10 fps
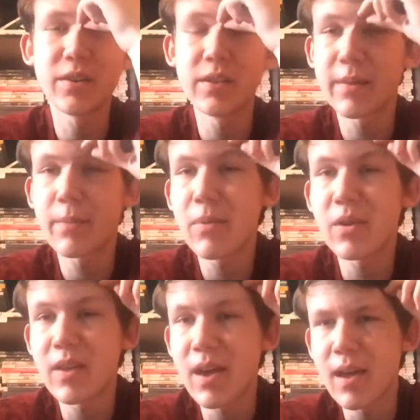good, like maybe
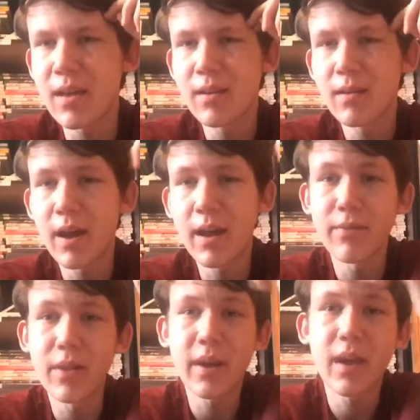at the end, kind
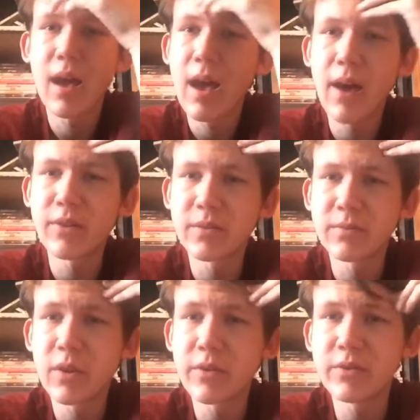of like how some
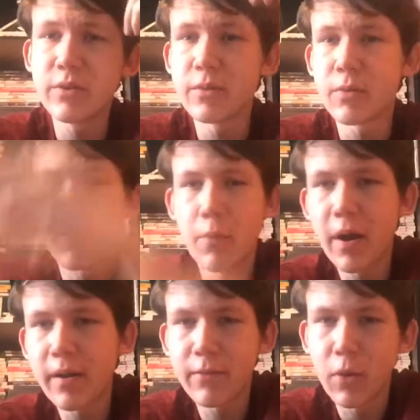songs do with the
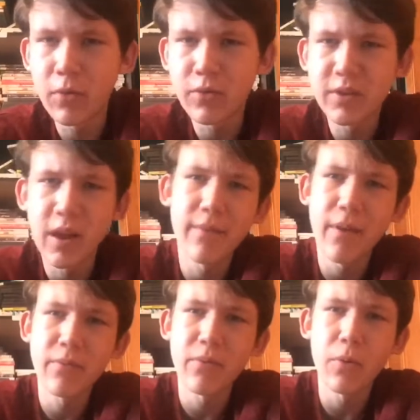robotic vocals kind of
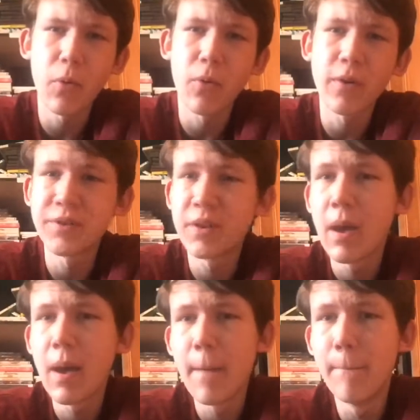after the chorus.
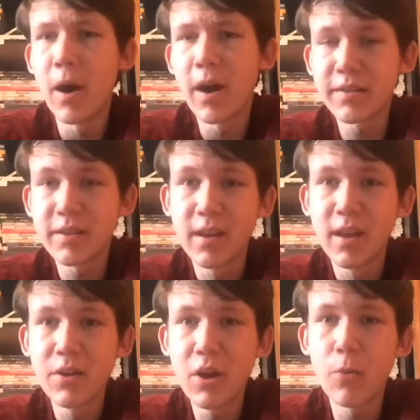But
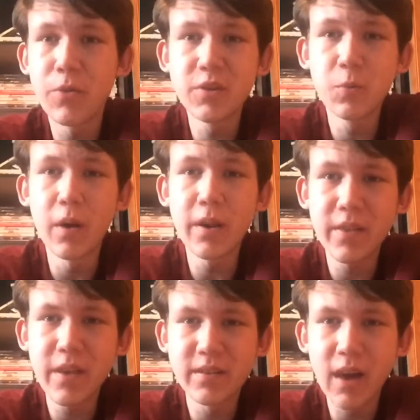no, this one,
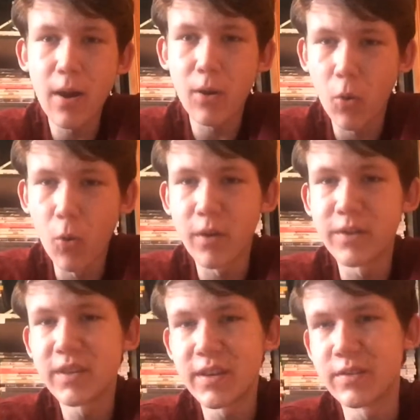the entire
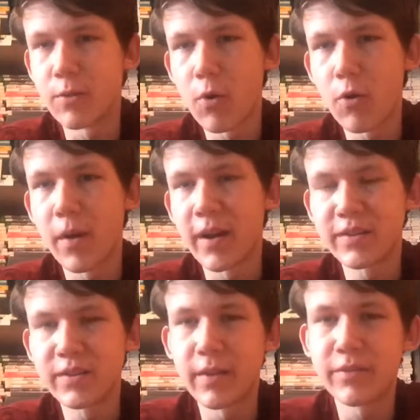chorus is the robot
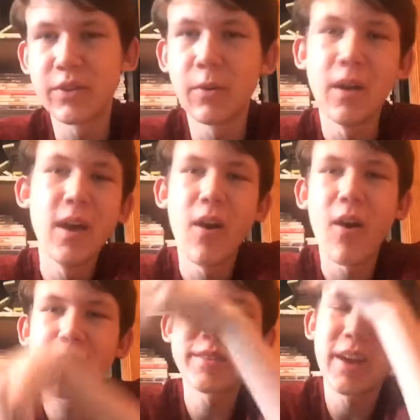stuff. So
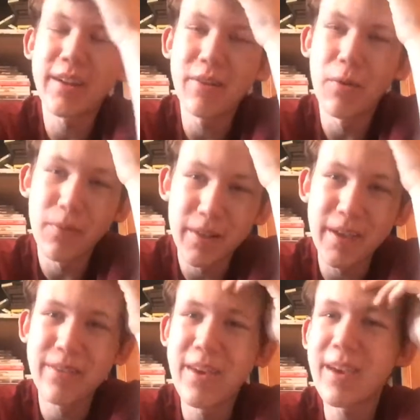honestly, I don't
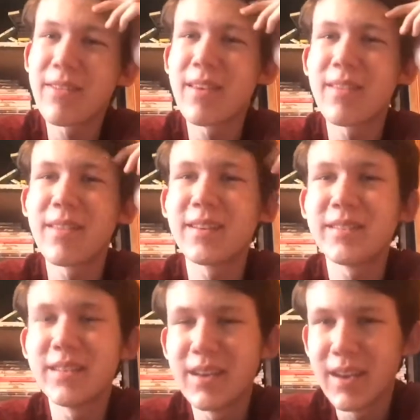really think that
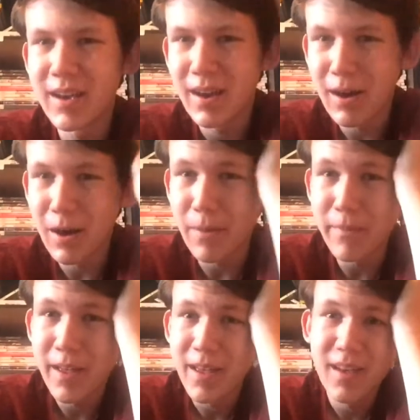this um